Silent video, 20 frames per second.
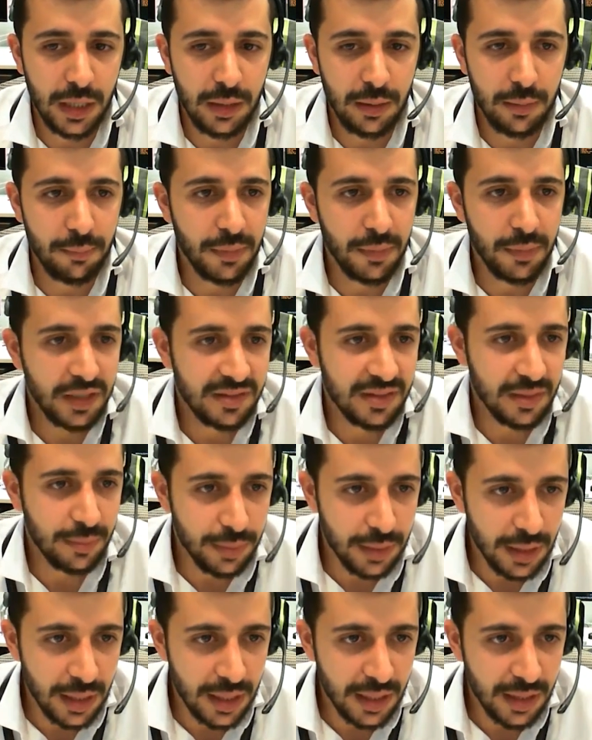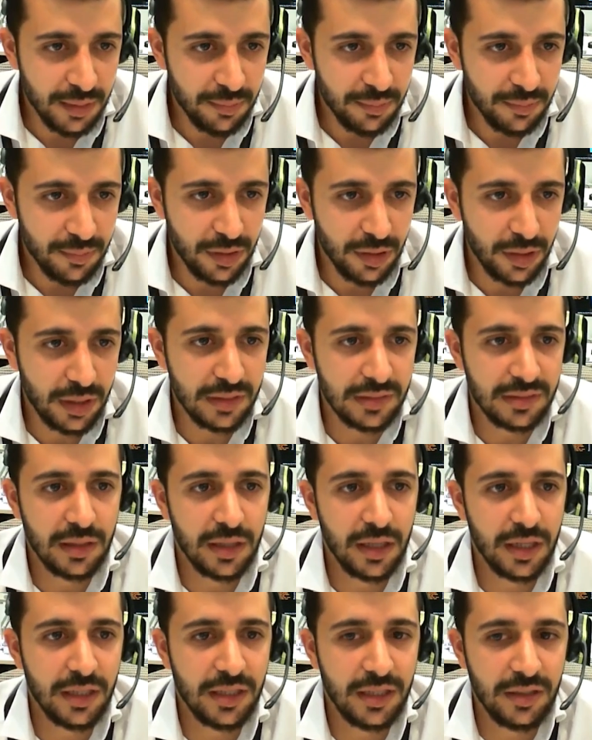money supply, things
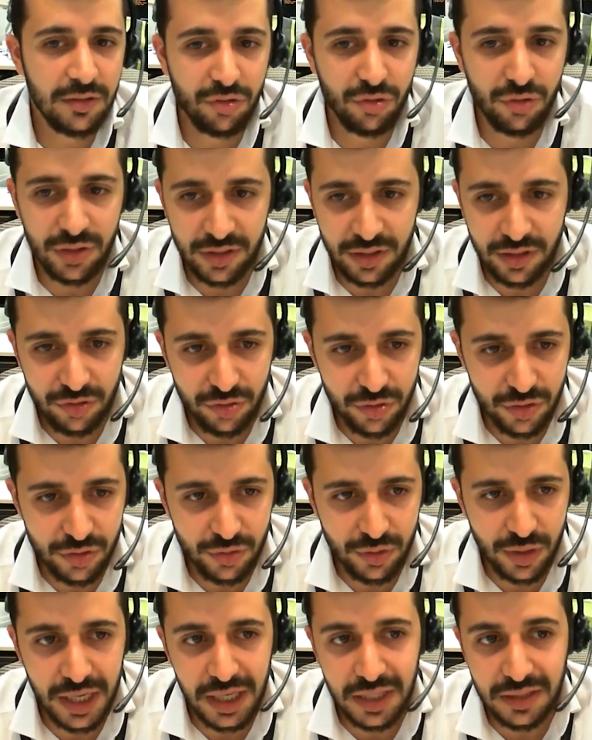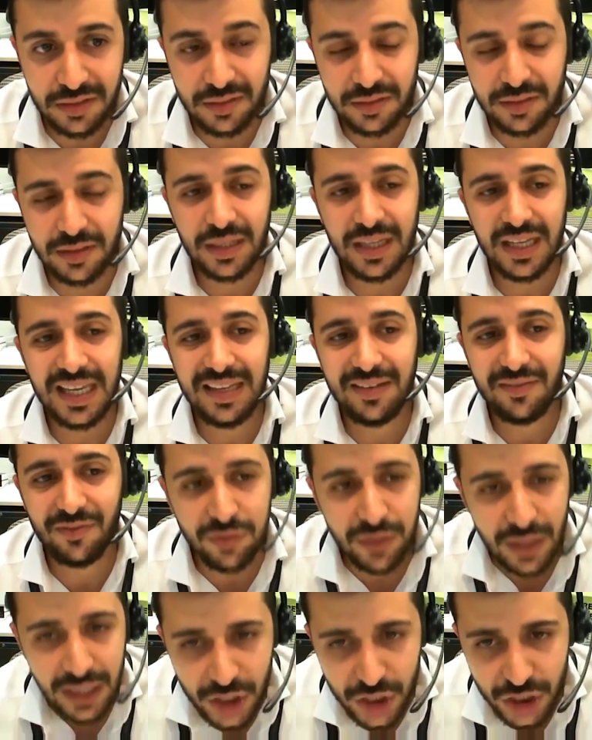like interest rates,
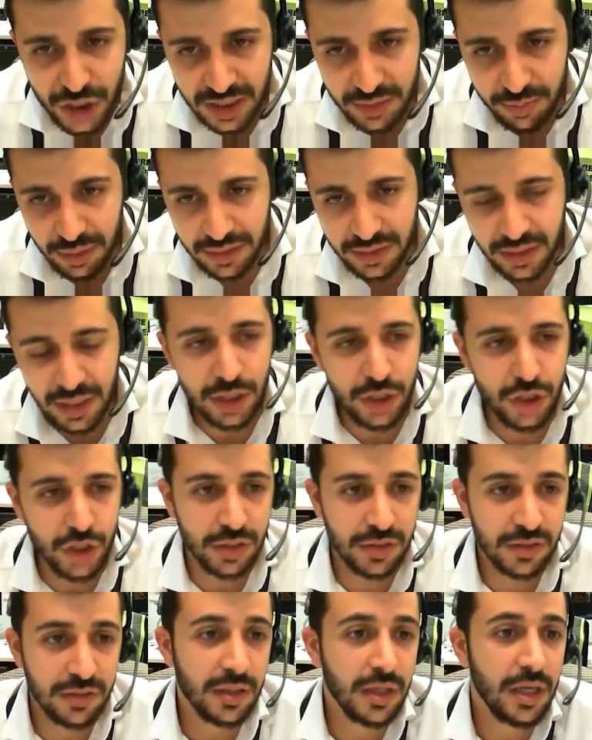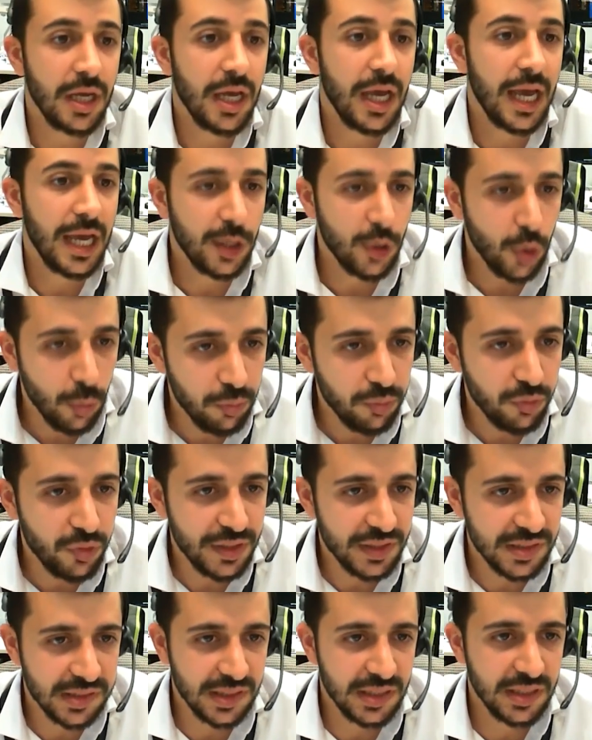inflation expectations, and
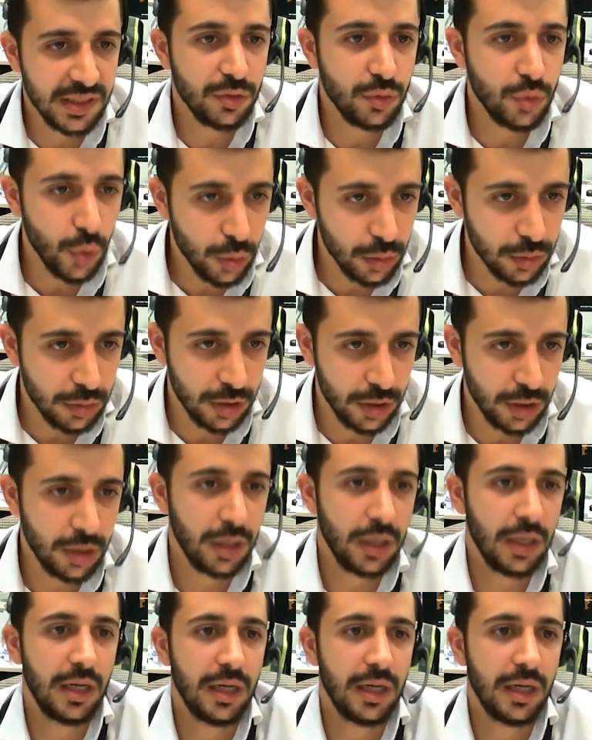obviously the dollar